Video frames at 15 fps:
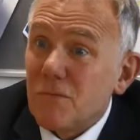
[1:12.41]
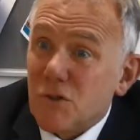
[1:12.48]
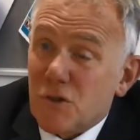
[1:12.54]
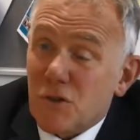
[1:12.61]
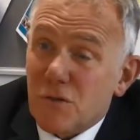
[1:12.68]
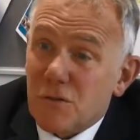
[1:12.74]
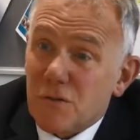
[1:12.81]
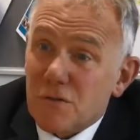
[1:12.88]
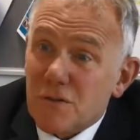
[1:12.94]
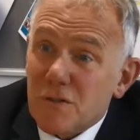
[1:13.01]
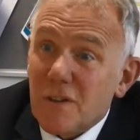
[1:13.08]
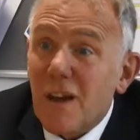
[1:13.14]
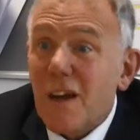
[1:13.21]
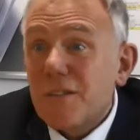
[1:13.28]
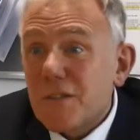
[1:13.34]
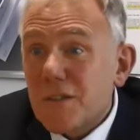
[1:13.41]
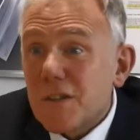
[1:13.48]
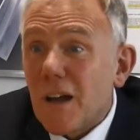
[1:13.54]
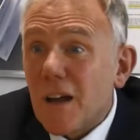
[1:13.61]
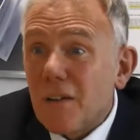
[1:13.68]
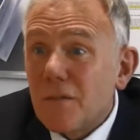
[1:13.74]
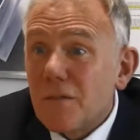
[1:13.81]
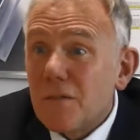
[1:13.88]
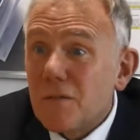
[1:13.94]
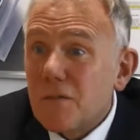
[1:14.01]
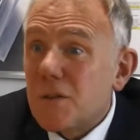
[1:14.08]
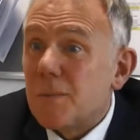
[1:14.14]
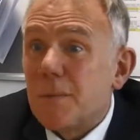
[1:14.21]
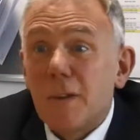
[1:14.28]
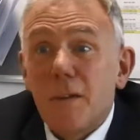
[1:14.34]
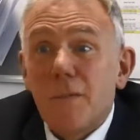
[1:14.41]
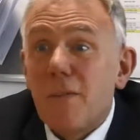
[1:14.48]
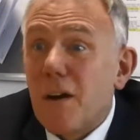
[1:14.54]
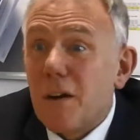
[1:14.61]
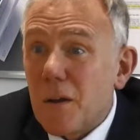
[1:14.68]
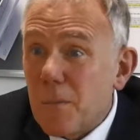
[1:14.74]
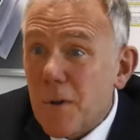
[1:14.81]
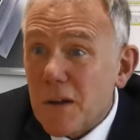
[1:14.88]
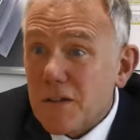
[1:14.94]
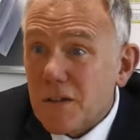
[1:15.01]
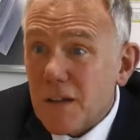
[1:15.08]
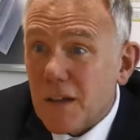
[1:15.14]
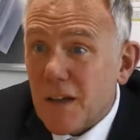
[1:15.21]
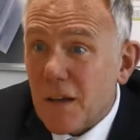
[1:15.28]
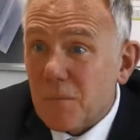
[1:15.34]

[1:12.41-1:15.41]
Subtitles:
students and staff, to be the very best they